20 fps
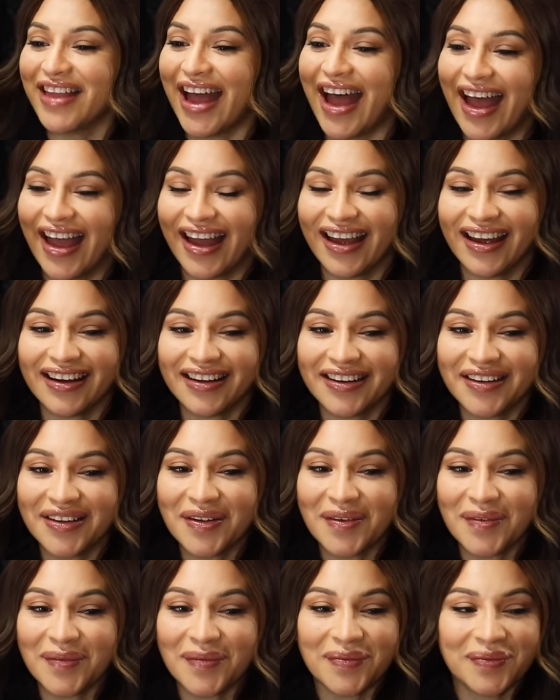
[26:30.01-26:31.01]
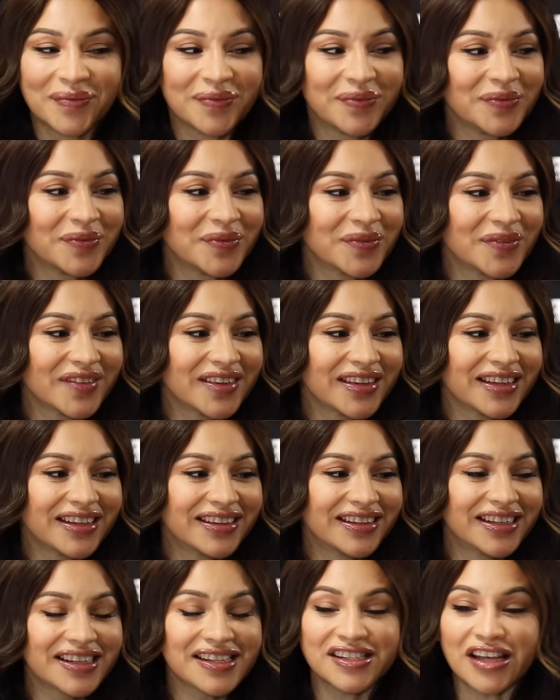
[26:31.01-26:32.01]
that. Listen on loop.
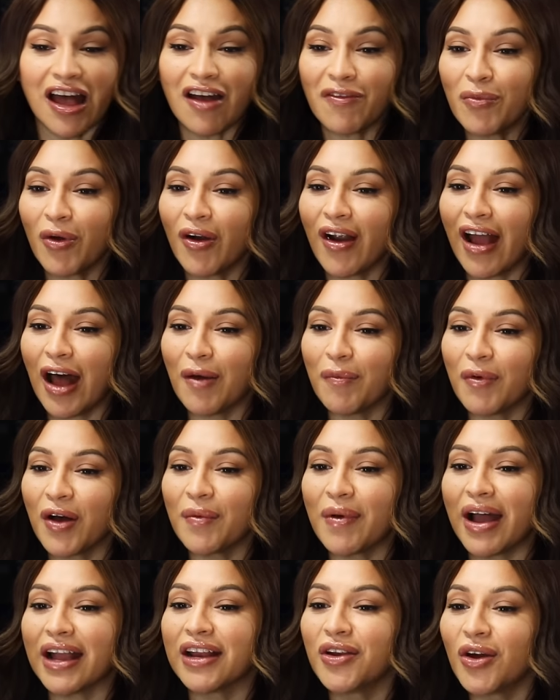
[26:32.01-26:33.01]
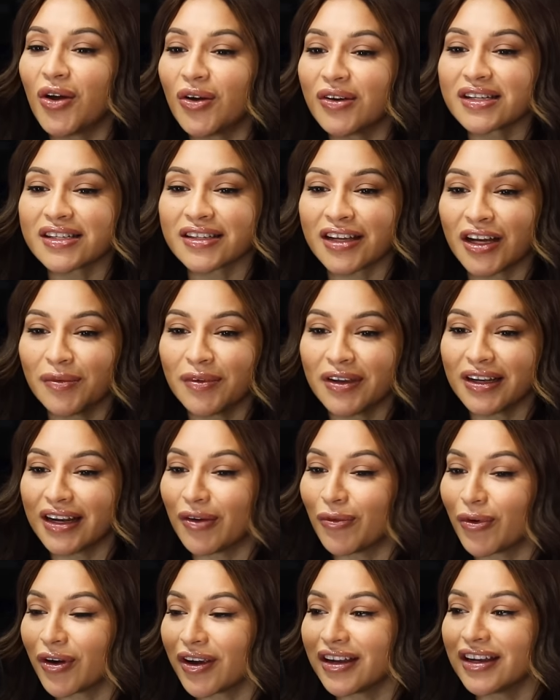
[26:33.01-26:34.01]
The sophomore ah! album, I know, is coming,
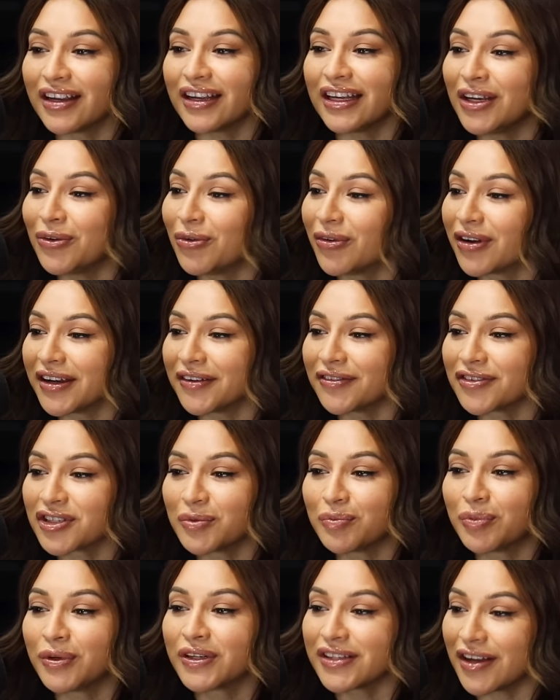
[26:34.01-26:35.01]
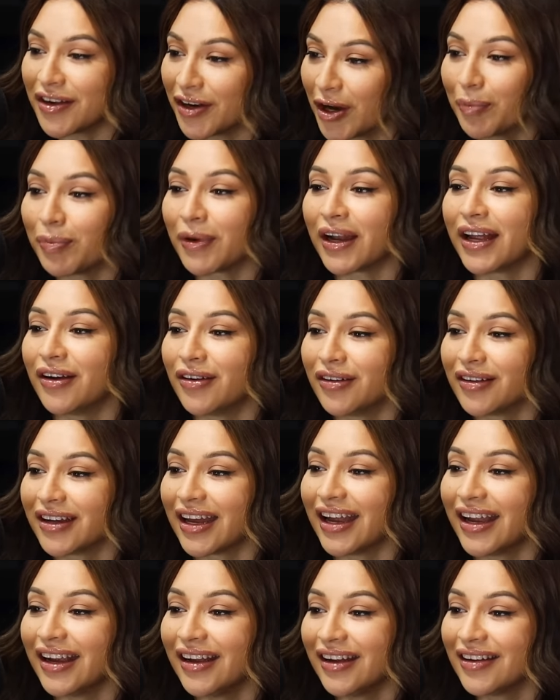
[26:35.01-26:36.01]
and we're going to eat whatever she puts on oh, our yeah, plate, for sure.
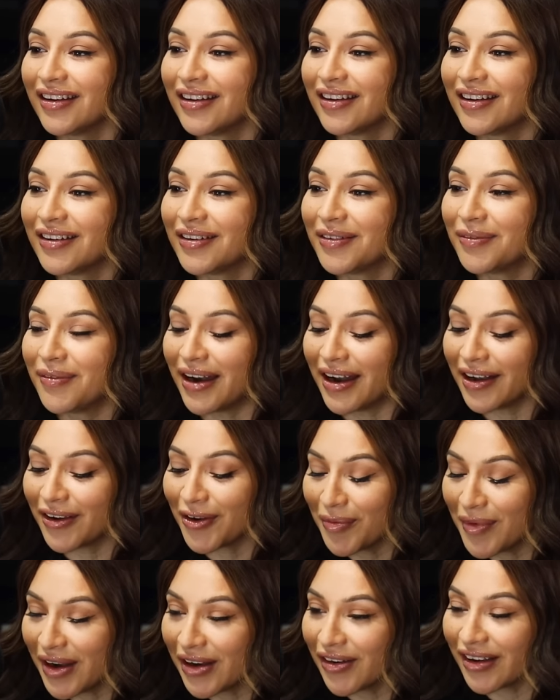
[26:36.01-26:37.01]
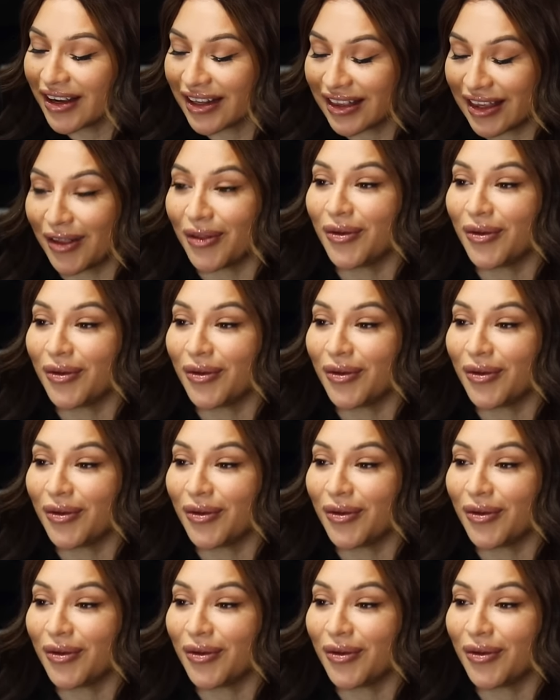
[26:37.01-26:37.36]
Oh, yeah. For sure. comer lo que te